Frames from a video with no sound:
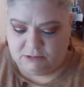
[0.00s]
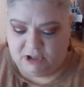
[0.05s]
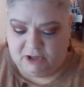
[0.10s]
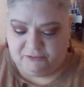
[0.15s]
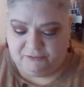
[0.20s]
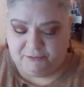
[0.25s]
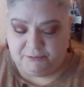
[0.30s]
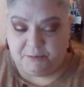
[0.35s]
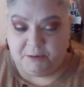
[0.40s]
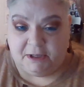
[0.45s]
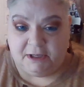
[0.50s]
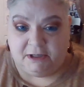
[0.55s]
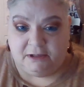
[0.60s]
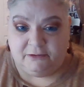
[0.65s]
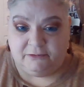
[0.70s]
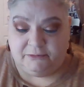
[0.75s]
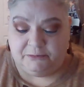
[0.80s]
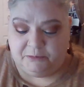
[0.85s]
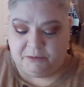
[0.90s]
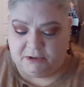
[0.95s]

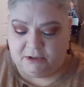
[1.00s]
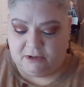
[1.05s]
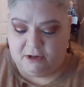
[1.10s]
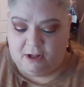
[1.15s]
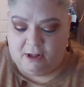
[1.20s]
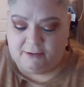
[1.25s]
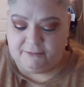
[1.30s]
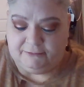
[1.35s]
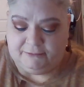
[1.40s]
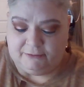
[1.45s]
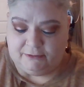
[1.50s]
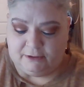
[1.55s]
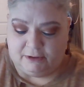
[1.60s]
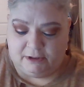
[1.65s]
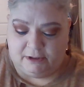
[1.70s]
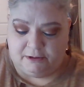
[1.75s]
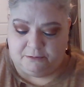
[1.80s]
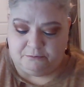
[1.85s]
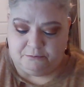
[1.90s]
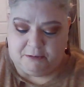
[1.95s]
Everybody's been
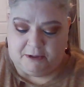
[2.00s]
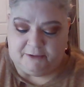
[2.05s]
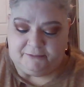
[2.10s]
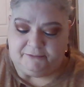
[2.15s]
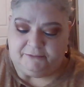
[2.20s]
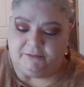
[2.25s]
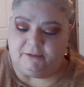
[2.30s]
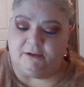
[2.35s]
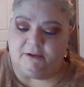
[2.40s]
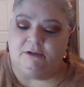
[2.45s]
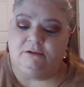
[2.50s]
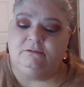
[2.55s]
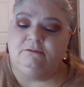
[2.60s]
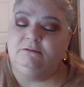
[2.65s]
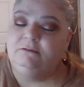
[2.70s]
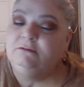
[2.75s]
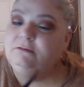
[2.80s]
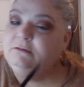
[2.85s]
hustling and bustling,